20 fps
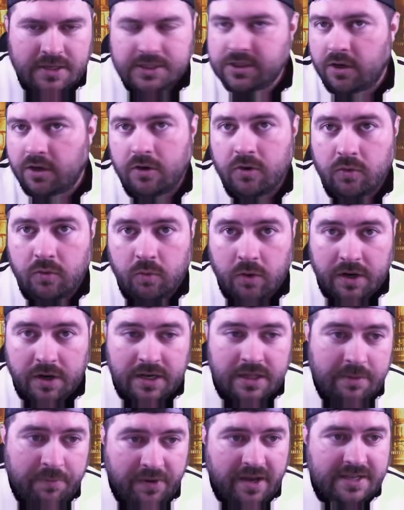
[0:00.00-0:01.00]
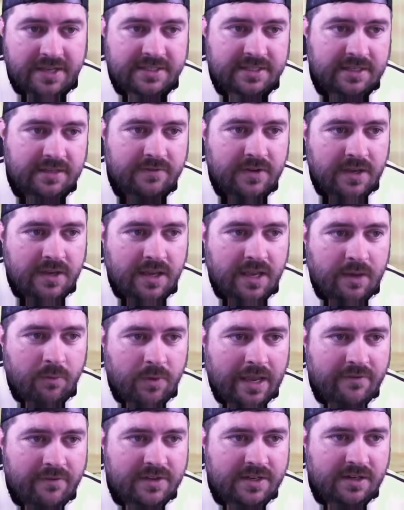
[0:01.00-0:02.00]
So we're in the positive and
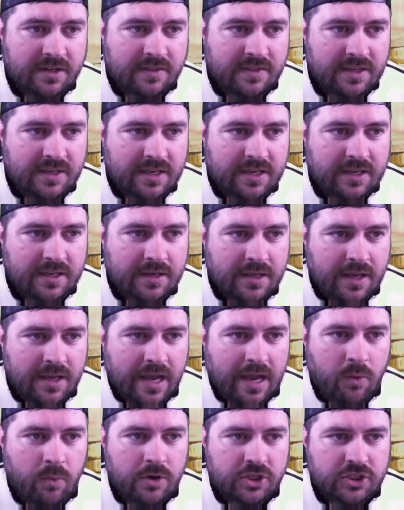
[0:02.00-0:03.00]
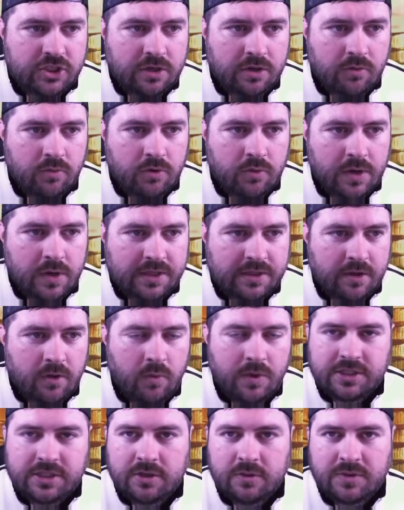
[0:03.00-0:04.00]
we haven't done anything yet. I want to show you real quick though
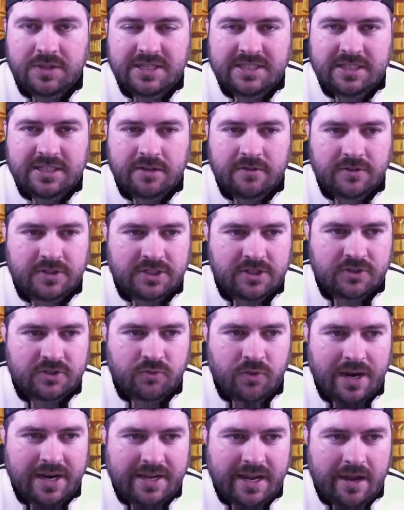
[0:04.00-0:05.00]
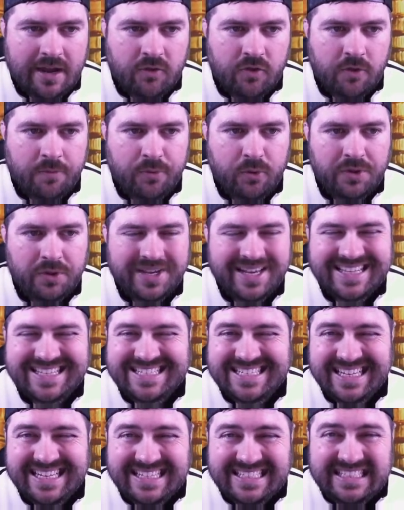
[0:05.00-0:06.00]
what to do with these silvers, because right now they're pulling at
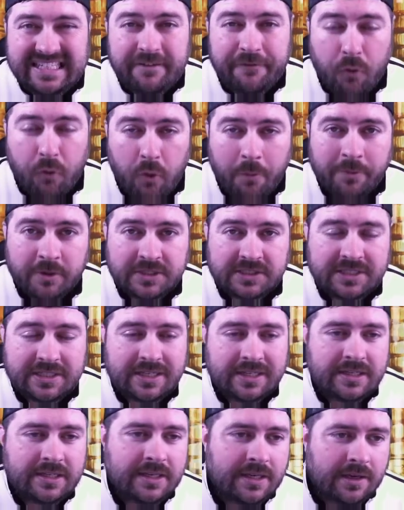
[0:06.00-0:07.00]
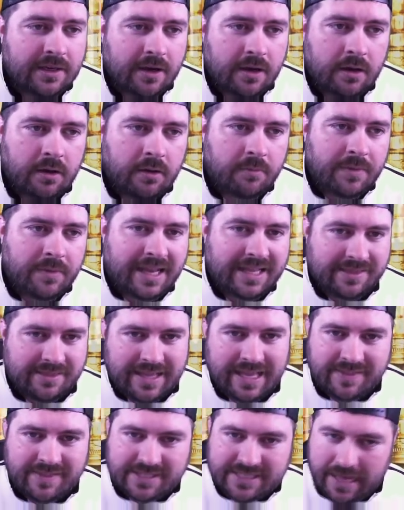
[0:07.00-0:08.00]
64%
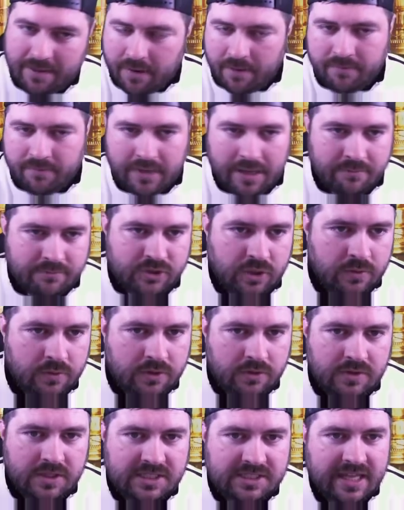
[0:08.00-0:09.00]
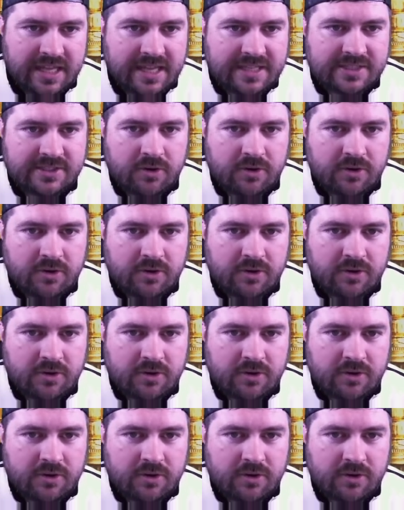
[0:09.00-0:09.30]
at the time I'm showing you these stats.